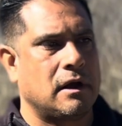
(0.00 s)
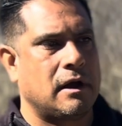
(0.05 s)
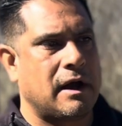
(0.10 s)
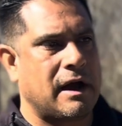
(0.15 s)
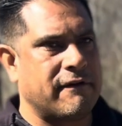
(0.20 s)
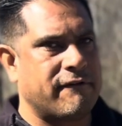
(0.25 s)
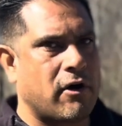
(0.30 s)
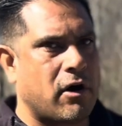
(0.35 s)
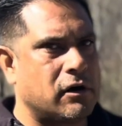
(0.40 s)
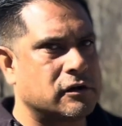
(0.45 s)

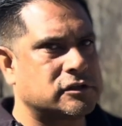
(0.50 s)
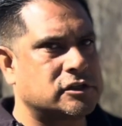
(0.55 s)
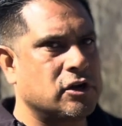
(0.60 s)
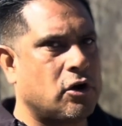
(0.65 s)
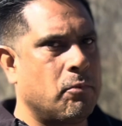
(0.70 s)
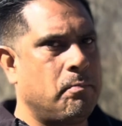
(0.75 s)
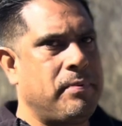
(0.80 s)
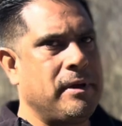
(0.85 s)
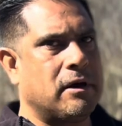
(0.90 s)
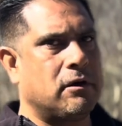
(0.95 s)
I've also
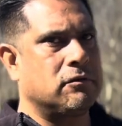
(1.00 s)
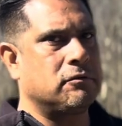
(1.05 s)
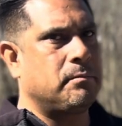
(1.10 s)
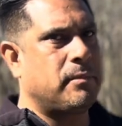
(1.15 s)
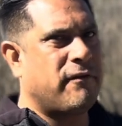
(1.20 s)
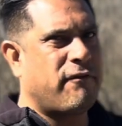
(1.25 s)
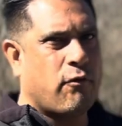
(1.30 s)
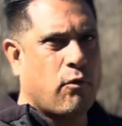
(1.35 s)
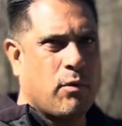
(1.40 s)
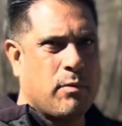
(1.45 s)
built,
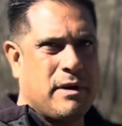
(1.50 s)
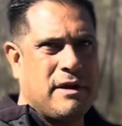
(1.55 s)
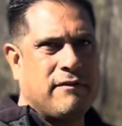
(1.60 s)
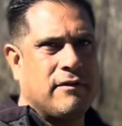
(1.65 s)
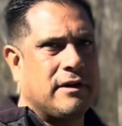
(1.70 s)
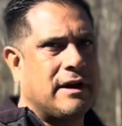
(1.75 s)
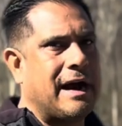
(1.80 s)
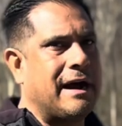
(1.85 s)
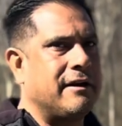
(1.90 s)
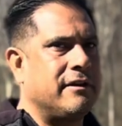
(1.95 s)
before we
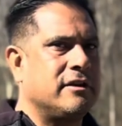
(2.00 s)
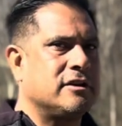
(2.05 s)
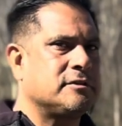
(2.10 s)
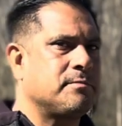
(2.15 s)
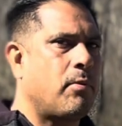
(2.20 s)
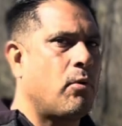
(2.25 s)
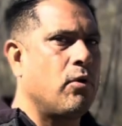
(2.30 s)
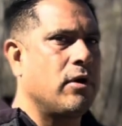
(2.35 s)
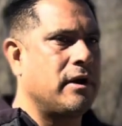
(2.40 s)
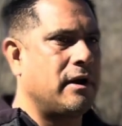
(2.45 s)
even got to this
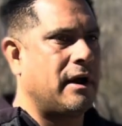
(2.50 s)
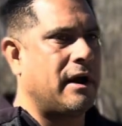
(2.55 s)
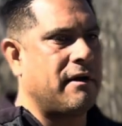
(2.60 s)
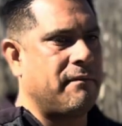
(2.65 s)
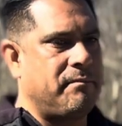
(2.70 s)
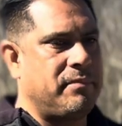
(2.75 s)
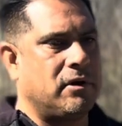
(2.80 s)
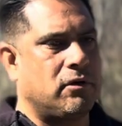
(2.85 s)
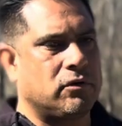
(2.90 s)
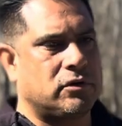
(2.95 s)
point,
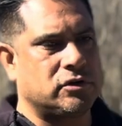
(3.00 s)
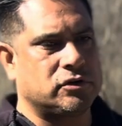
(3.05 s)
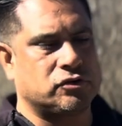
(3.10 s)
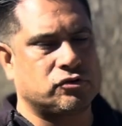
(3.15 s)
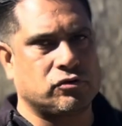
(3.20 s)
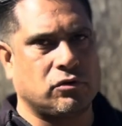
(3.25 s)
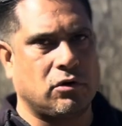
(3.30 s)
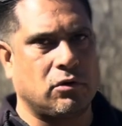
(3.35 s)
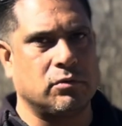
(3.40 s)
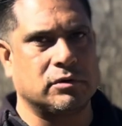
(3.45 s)
I've built
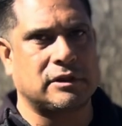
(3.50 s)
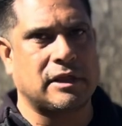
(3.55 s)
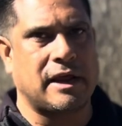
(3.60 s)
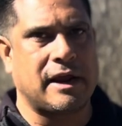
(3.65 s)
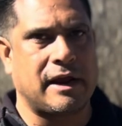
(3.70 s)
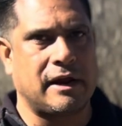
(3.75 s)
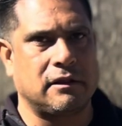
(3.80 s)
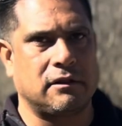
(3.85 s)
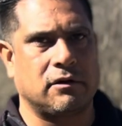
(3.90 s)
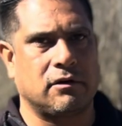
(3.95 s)
control with the
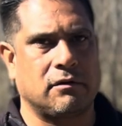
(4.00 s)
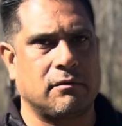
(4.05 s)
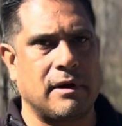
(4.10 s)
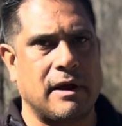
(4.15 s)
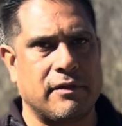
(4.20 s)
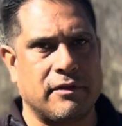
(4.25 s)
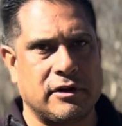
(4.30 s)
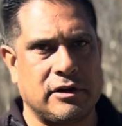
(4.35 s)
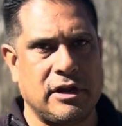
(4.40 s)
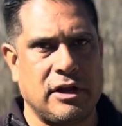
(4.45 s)
handler
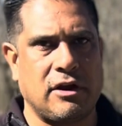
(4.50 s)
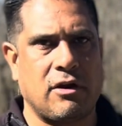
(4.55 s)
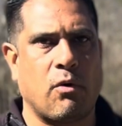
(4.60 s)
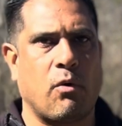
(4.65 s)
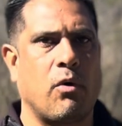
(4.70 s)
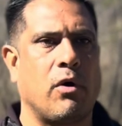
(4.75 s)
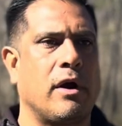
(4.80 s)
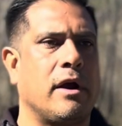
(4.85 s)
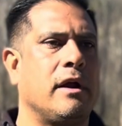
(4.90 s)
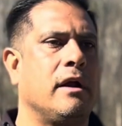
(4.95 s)
around the
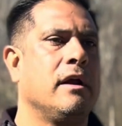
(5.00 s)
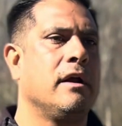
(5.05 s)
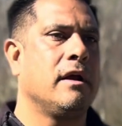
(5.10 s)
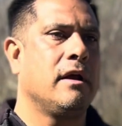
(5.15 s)
decoy.